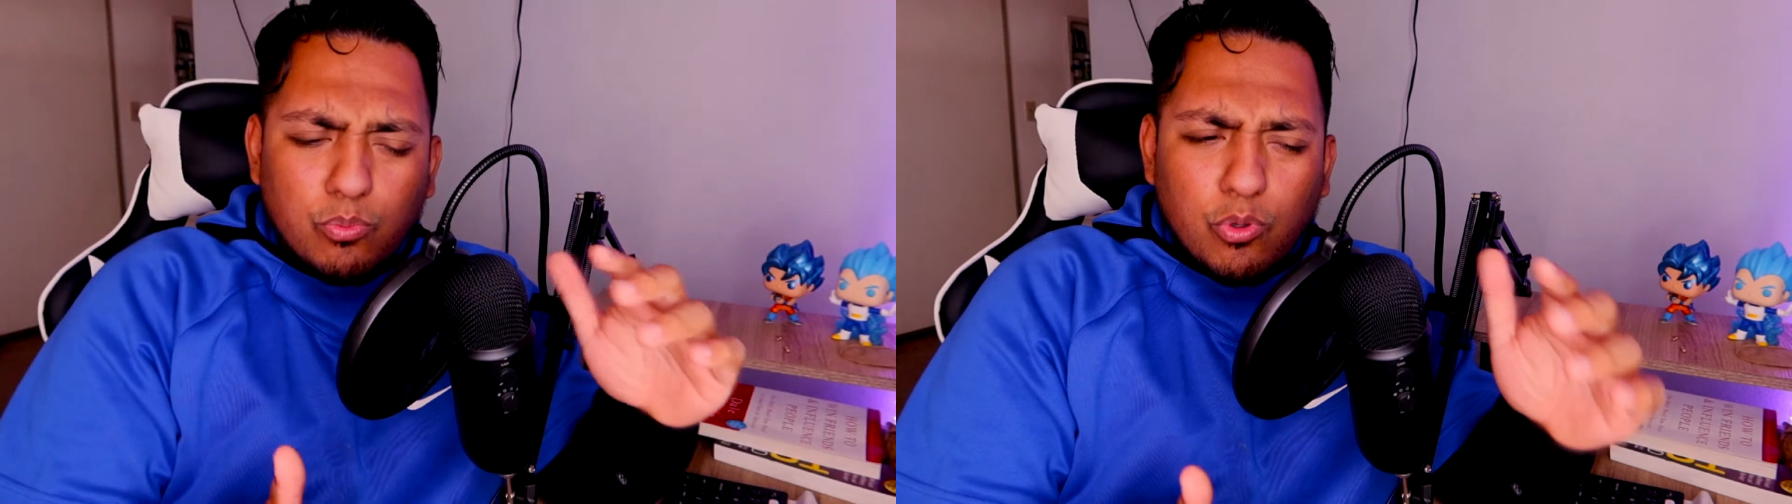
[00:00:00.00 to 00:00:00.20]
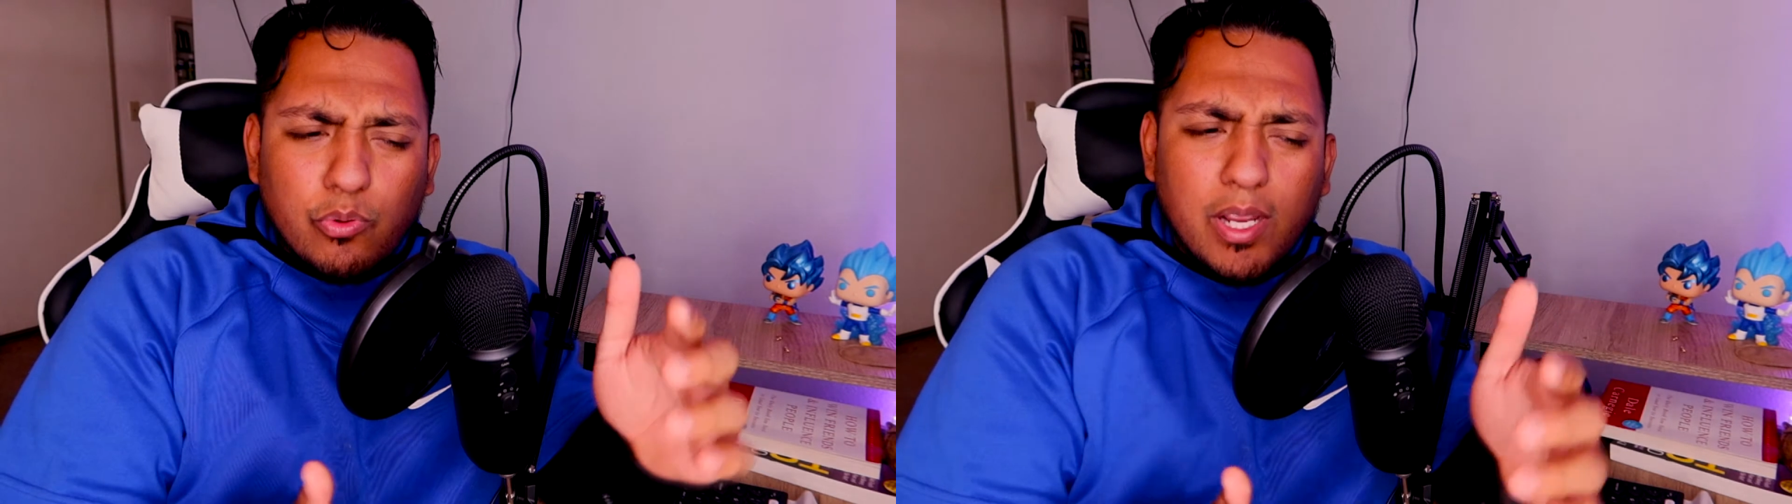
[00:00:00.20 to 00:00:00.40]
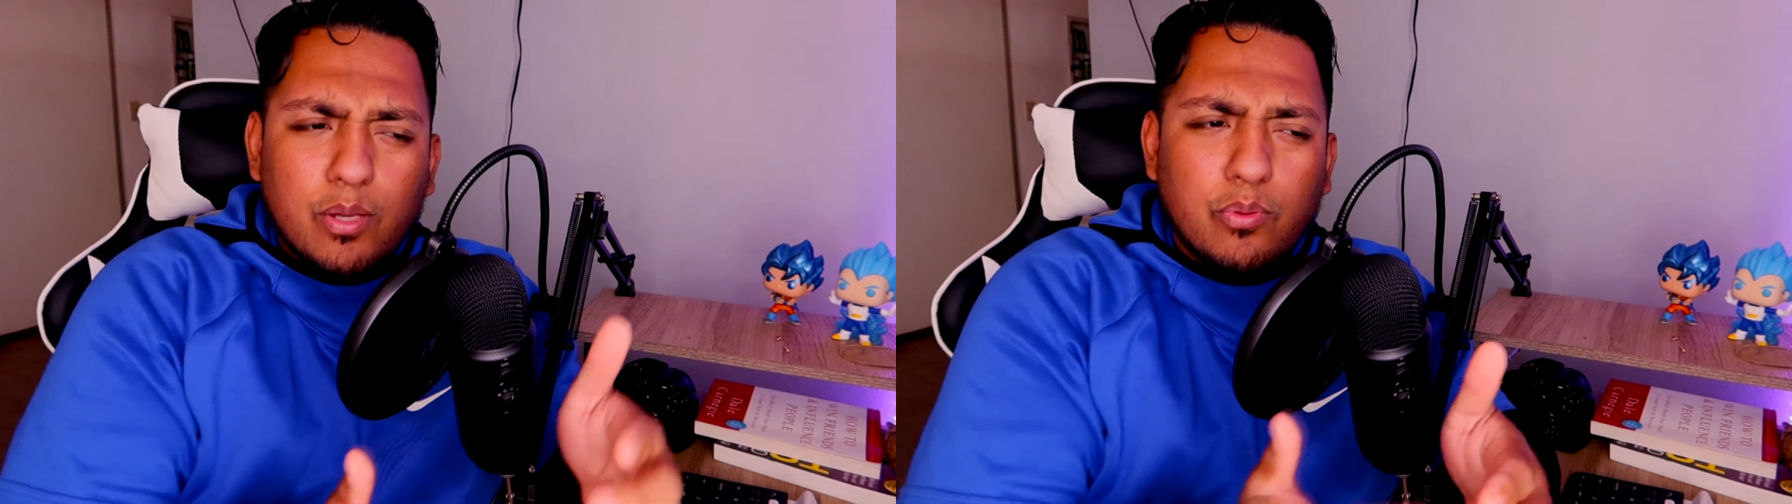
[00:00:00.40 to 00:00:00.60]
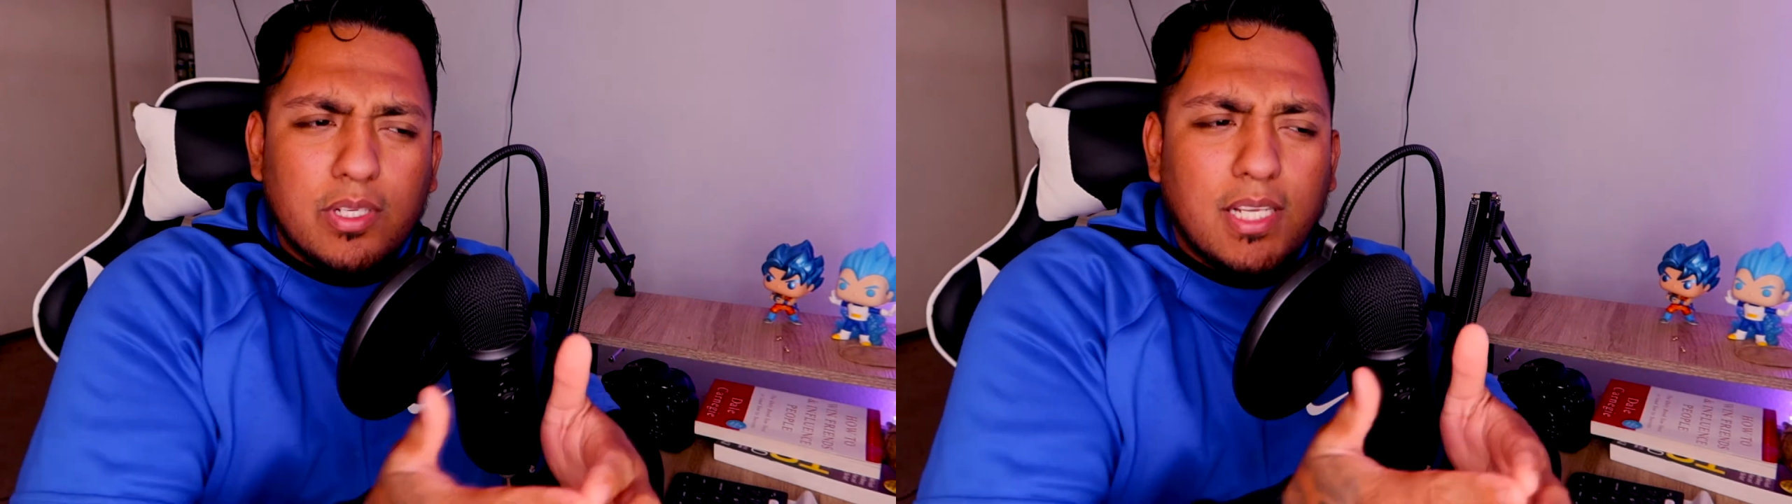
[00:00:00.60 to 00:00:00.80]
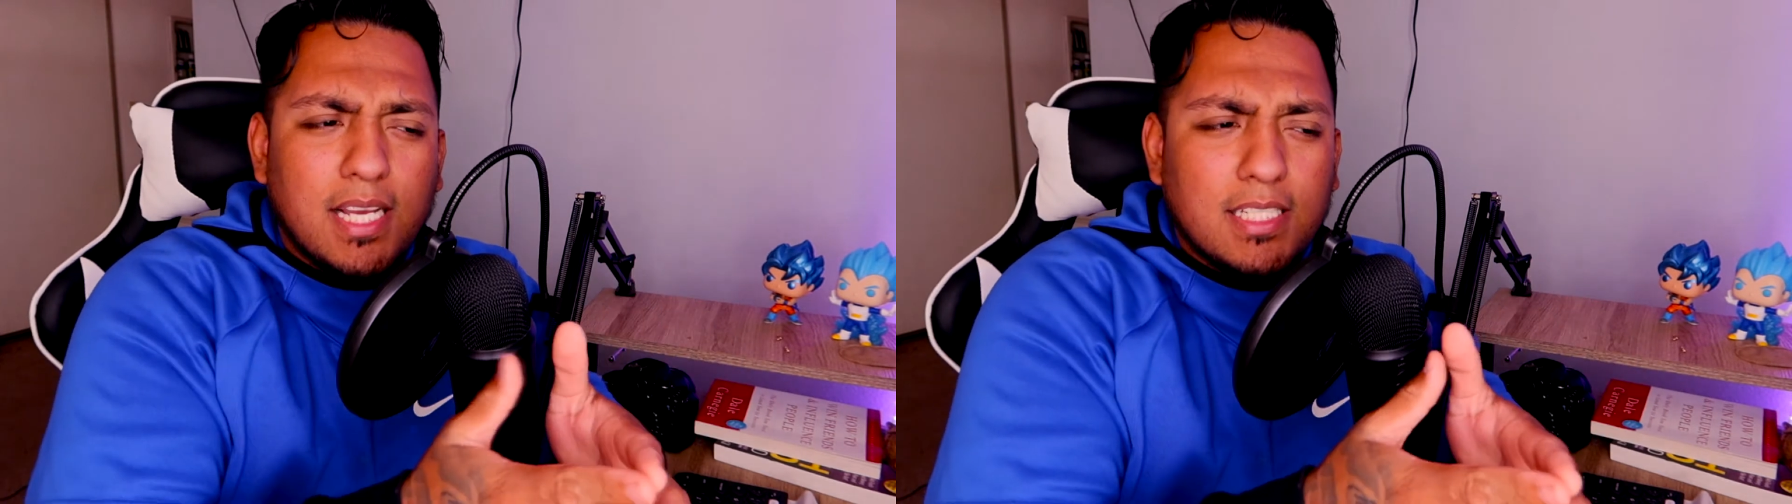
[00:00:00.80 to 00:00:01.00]
multiple
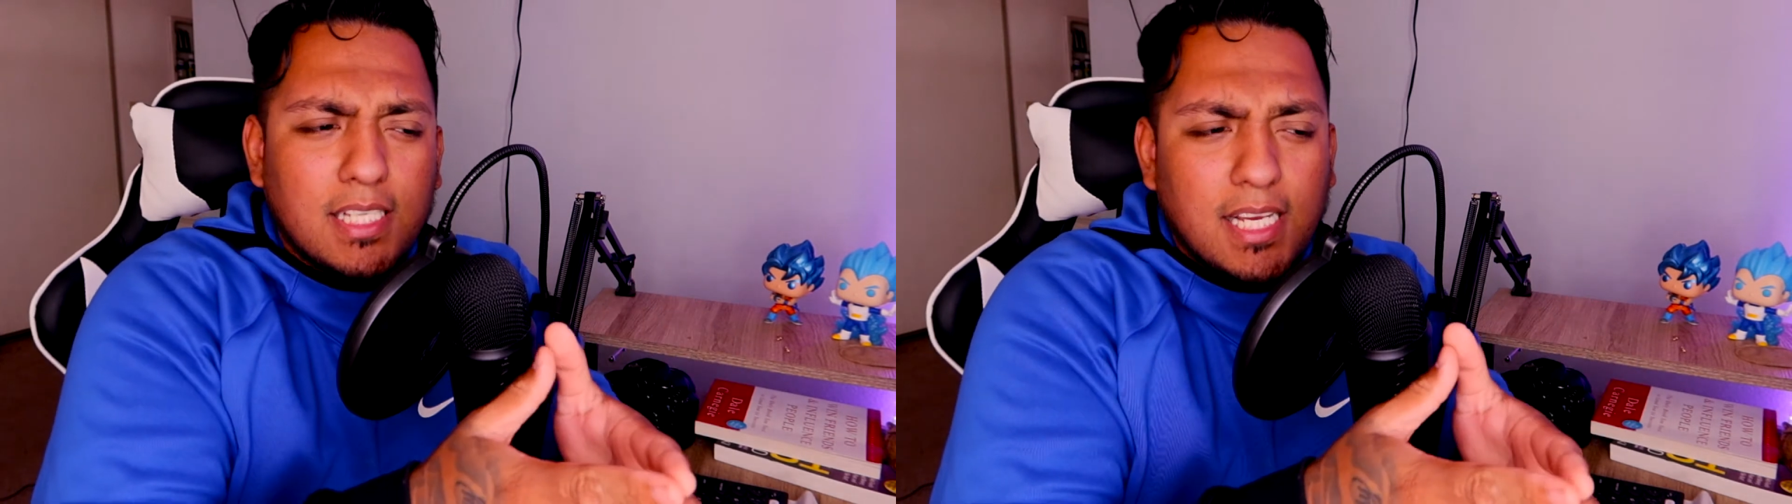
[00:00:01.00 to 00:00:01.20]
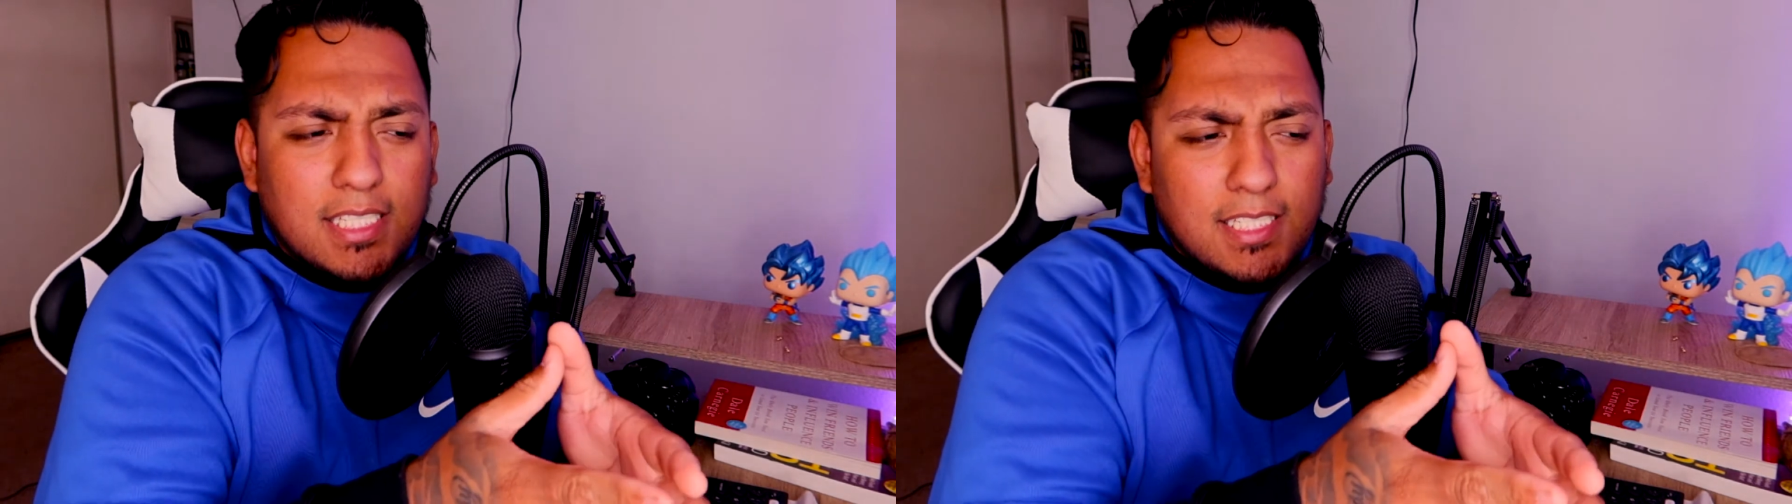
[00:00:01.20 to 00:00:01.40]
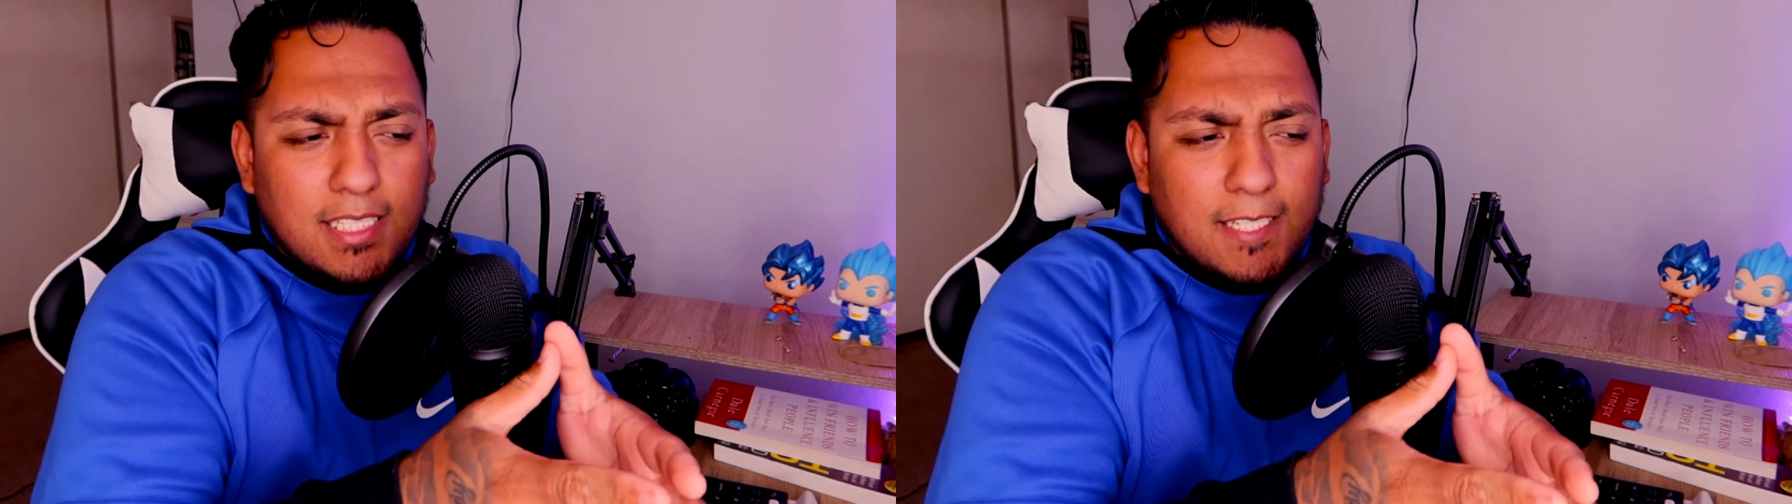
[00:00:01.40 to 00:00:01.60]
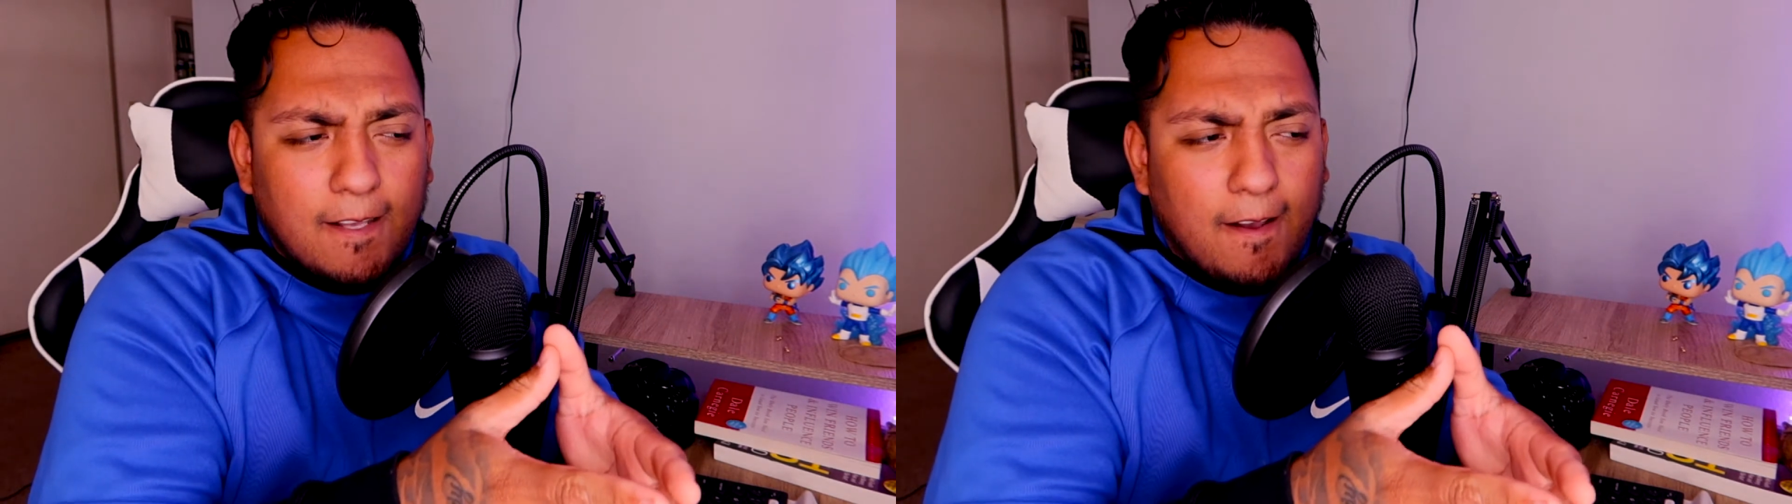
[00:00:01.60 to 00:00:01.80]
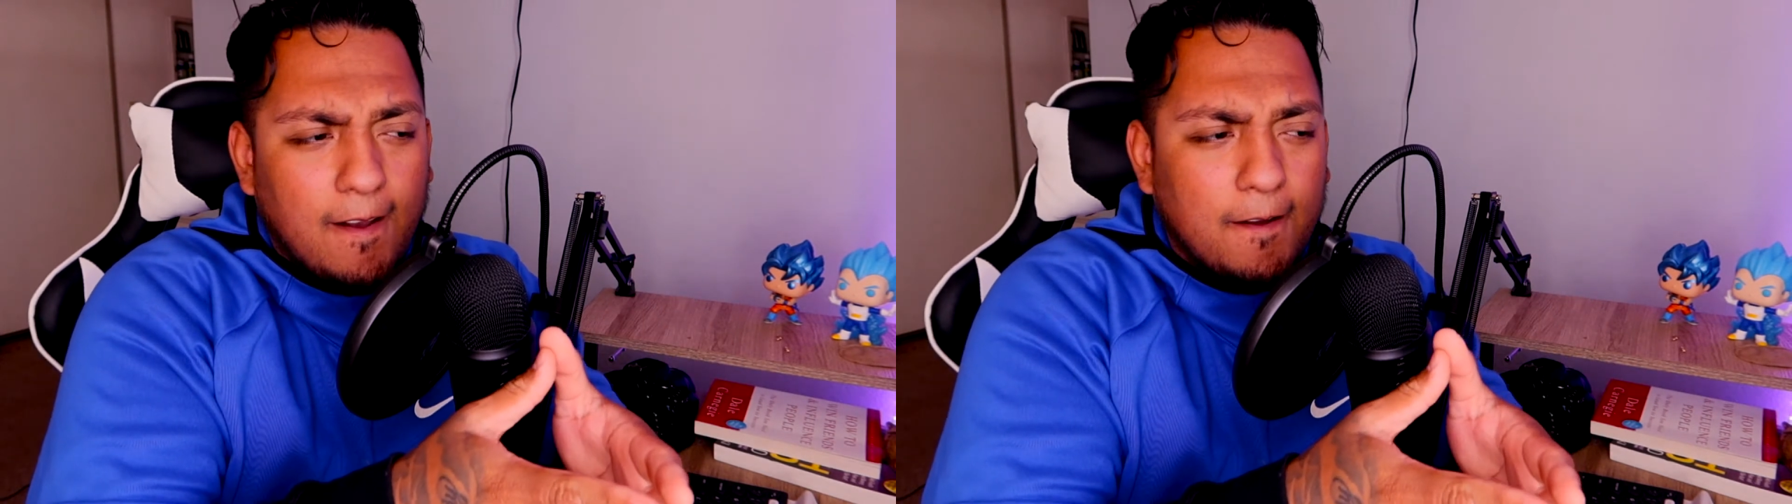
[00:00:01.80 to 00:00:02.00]
ways where you guys can
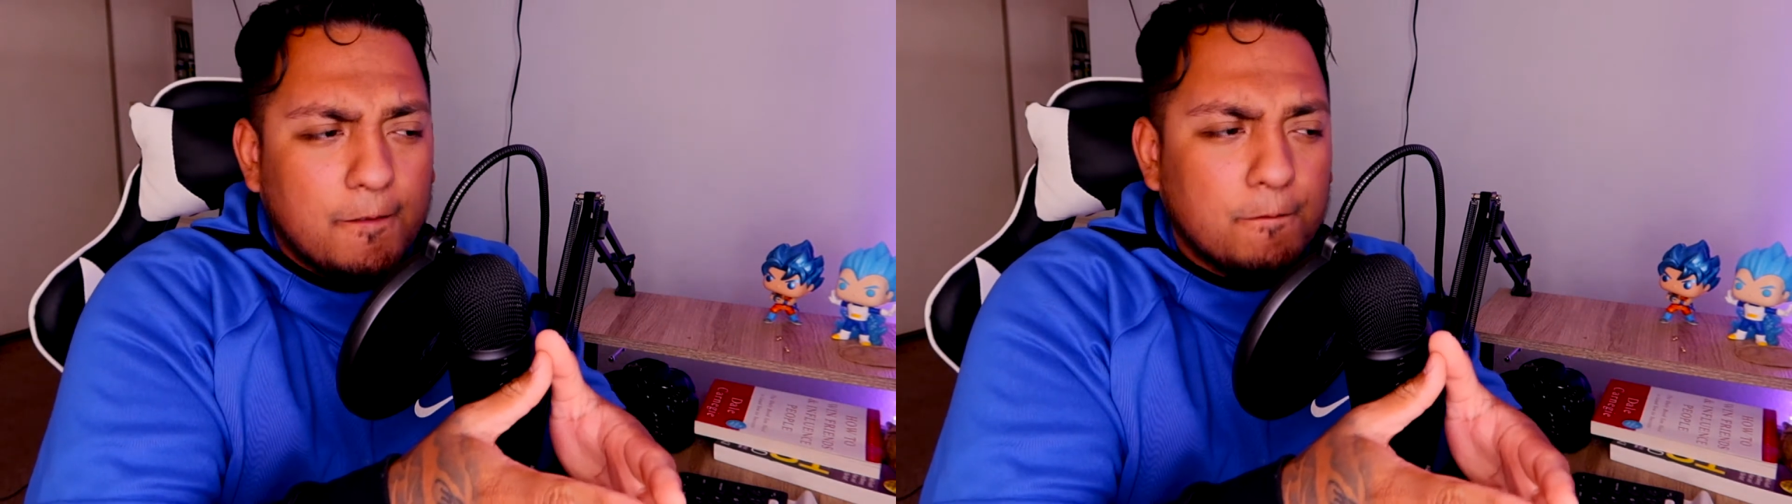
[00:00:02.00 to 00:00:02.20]
actually